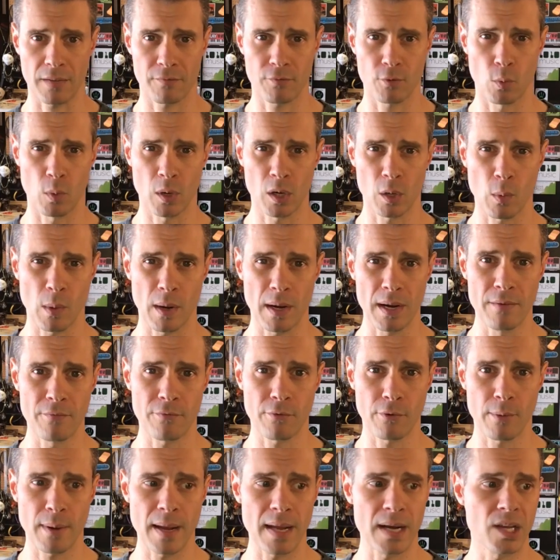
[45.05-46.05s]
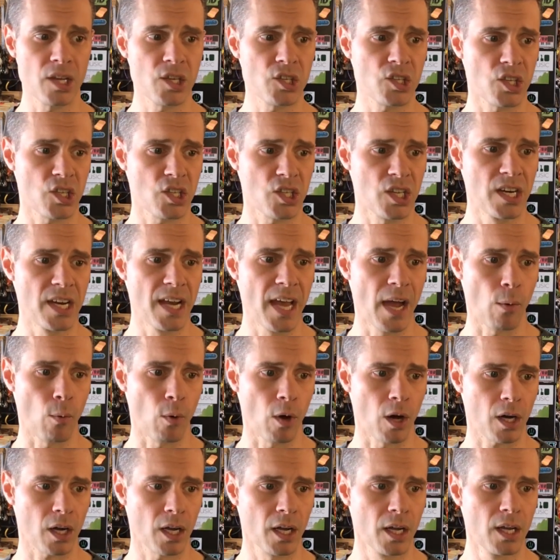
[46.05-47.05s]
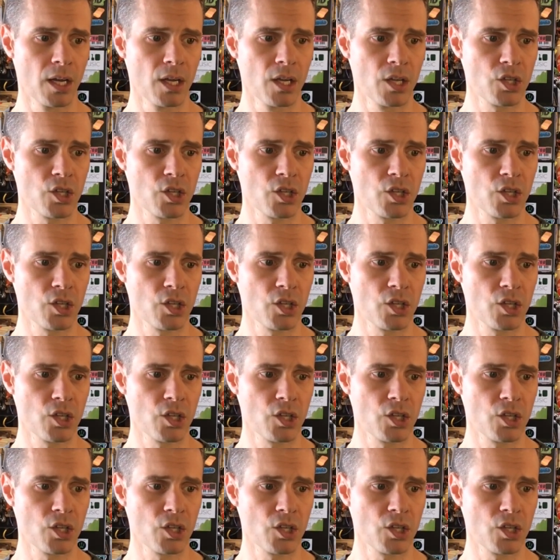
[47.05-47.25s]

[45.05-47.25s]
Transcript: If you're wondering where infrared is, it's in network.